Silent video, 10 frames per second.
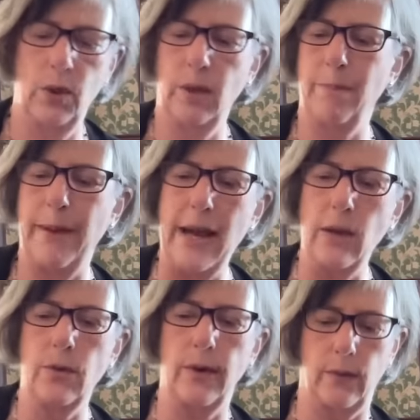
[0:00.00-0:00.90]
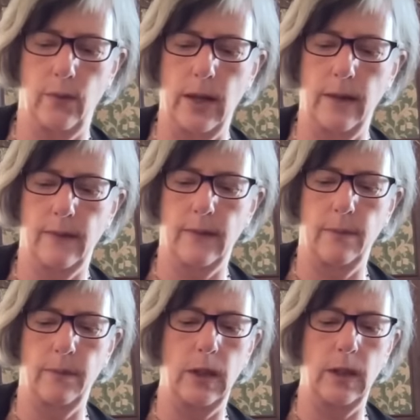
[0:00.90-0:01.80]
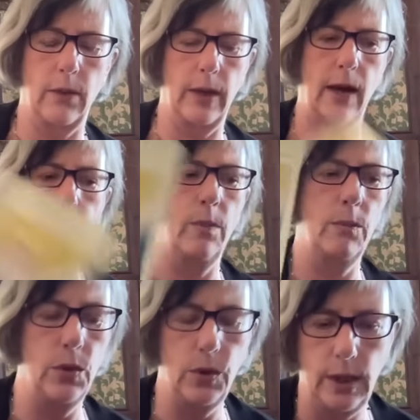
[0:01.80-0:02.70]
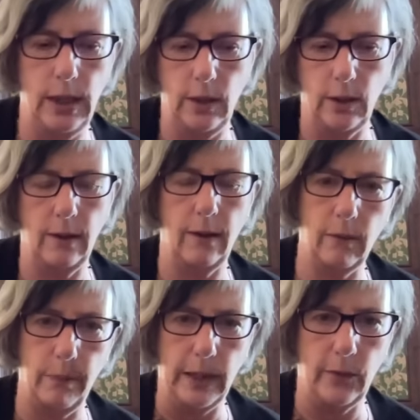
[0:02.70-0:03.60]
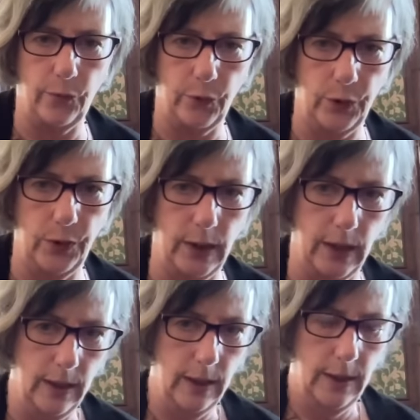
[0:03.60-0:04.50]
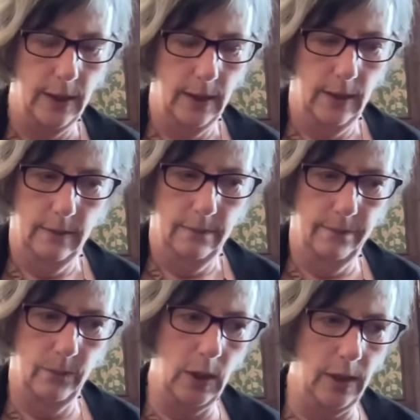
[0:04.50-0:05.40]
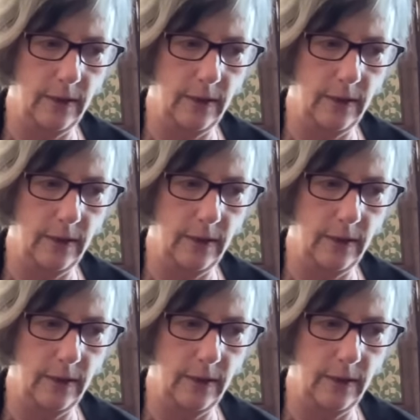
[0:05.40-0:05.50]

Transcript: Putting boundaries around something. Now we have the Moon here. You can expect further when